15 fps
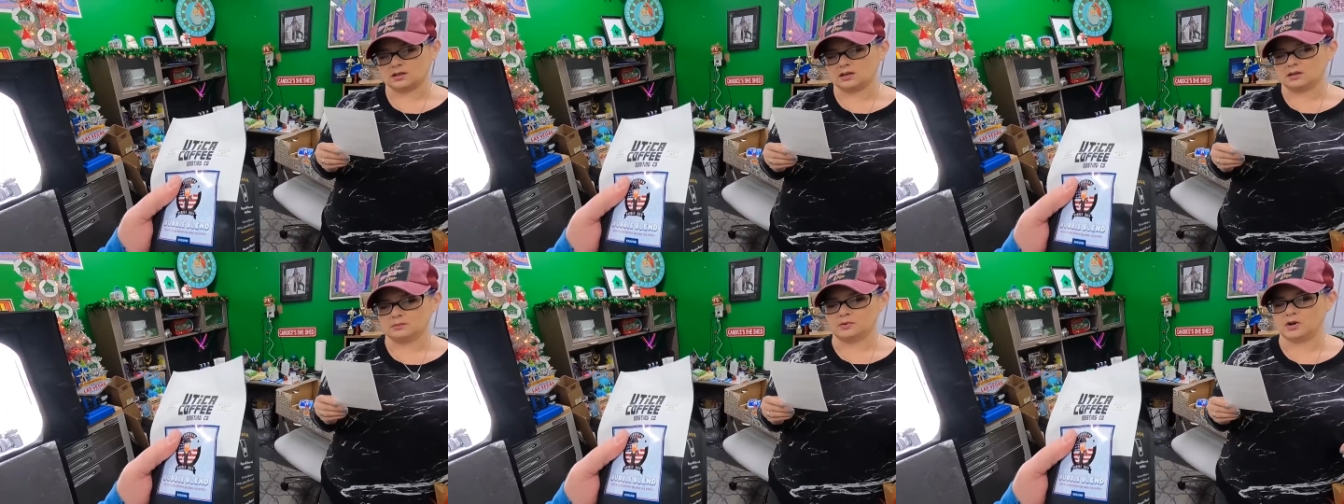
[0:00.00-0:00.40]

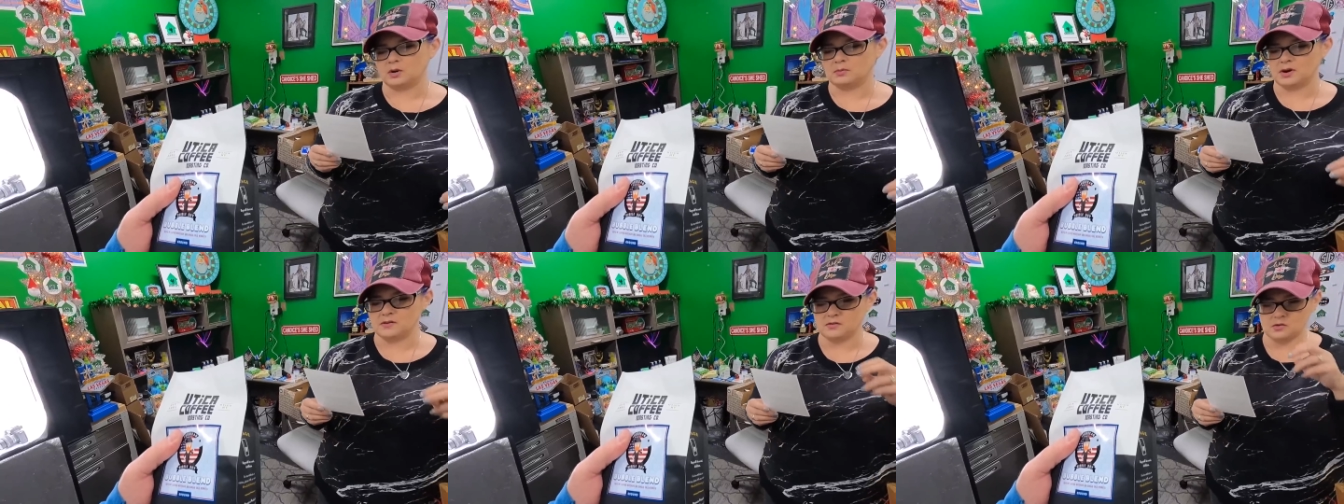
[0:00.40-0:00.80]
uh,
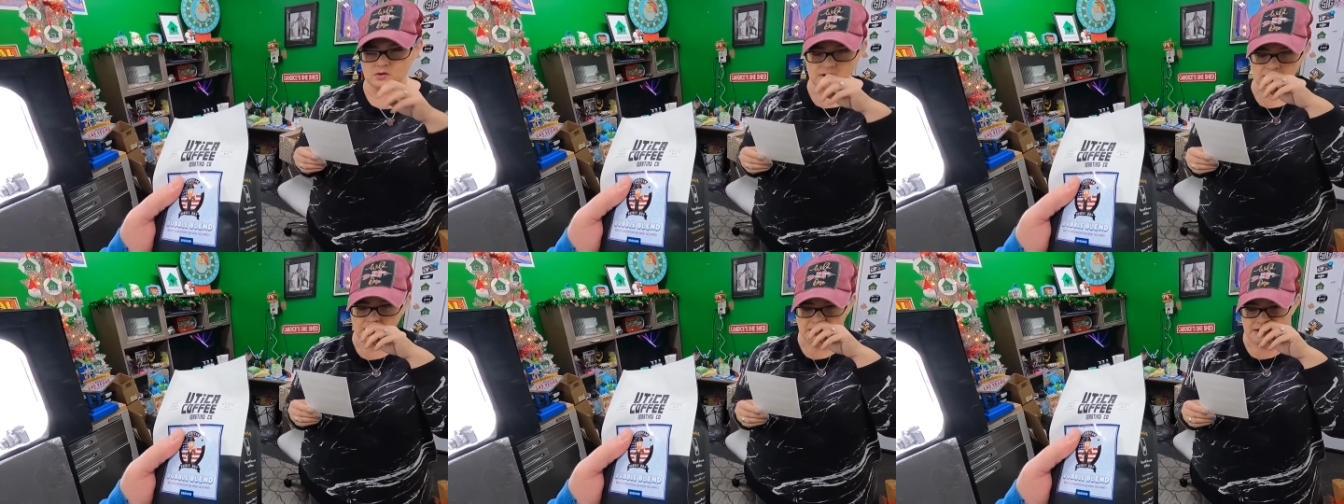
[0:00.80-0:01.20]
promo
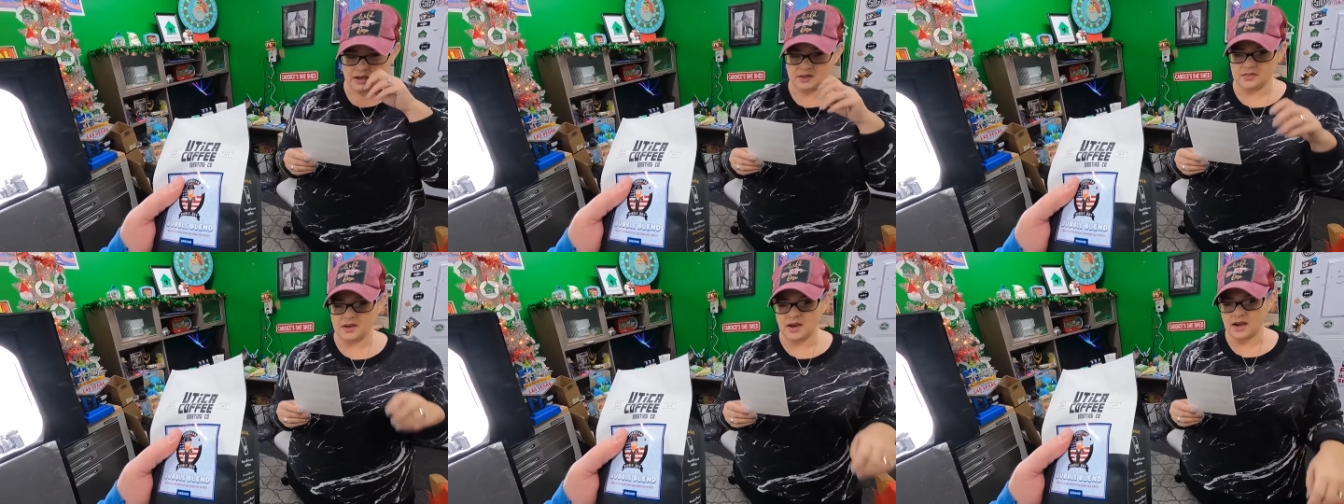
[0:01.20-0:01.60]
for it.
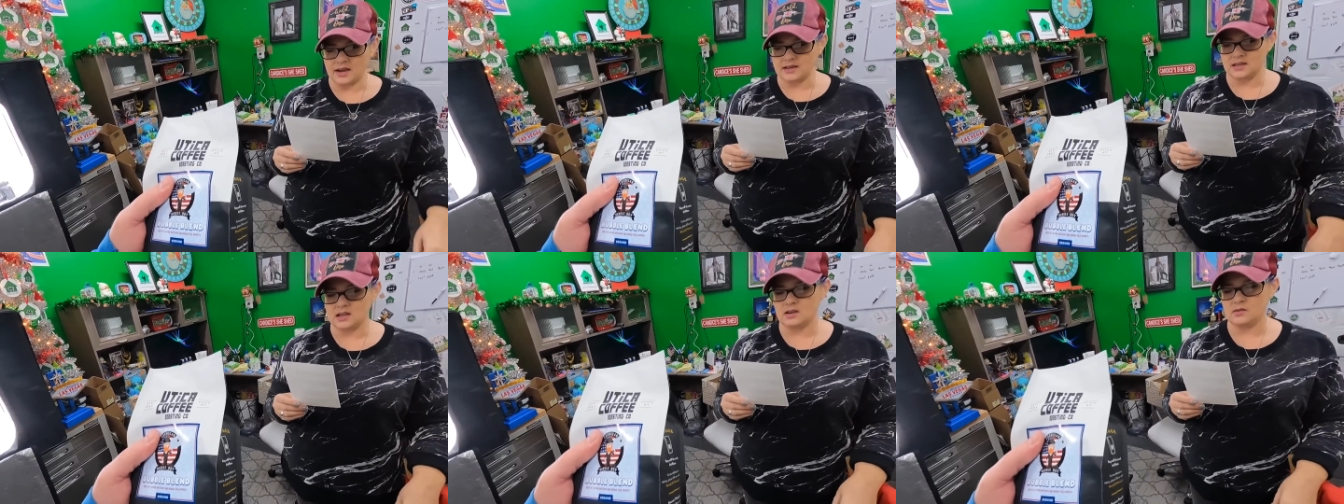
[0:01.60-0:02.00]
The
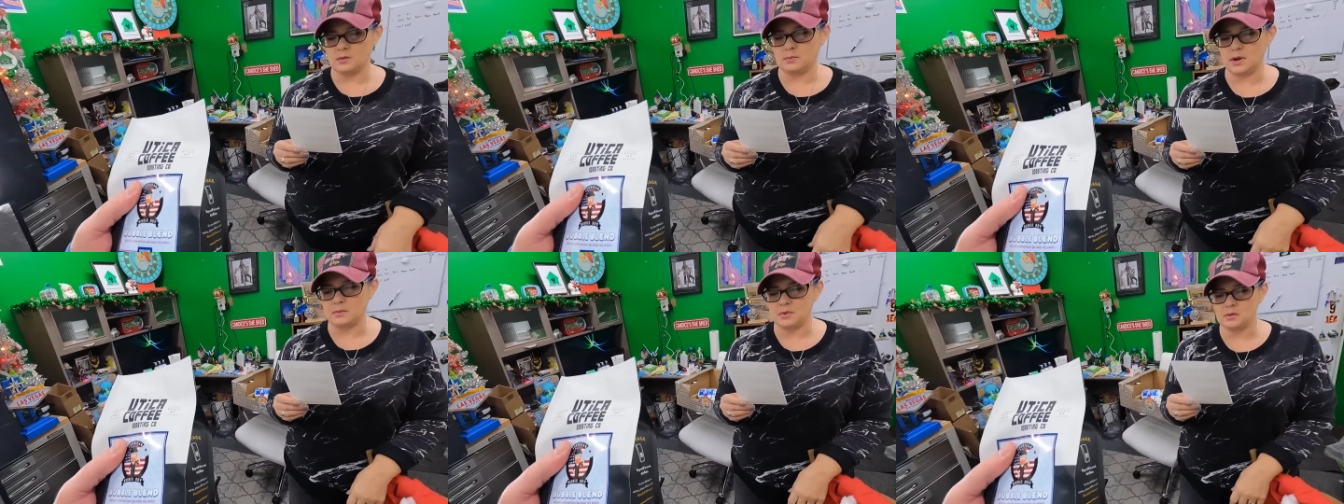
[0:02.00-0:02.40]
idea of a
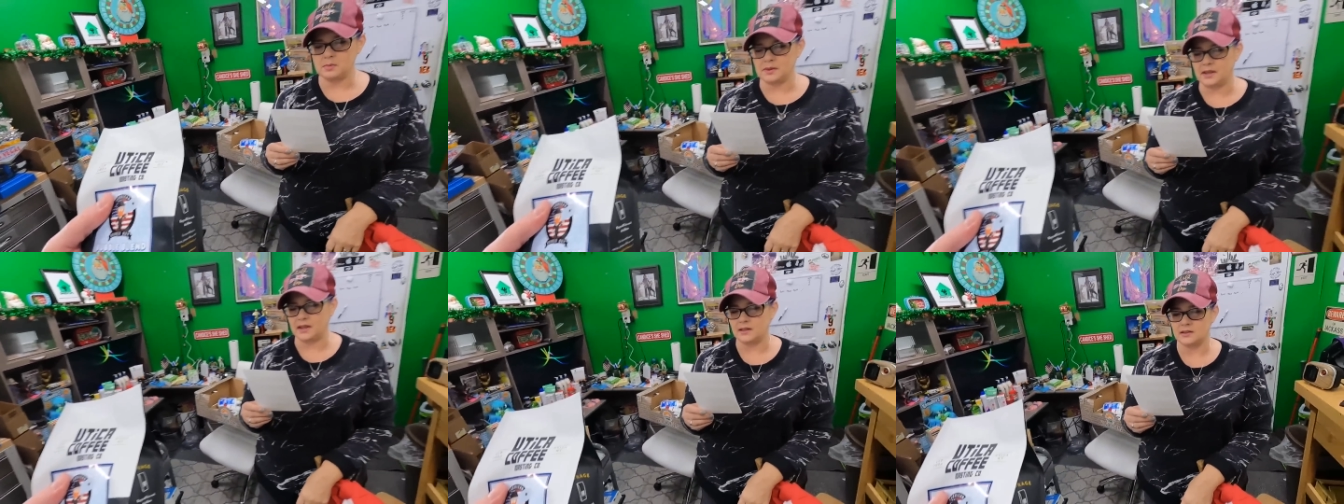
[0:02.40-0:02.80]
bubble
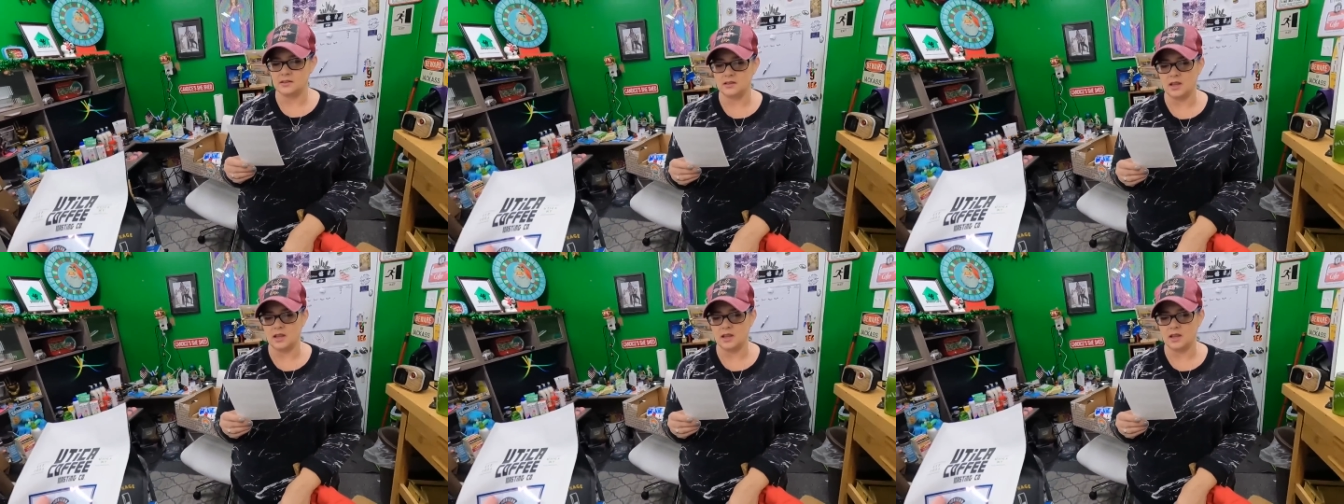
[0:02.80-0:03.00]
blend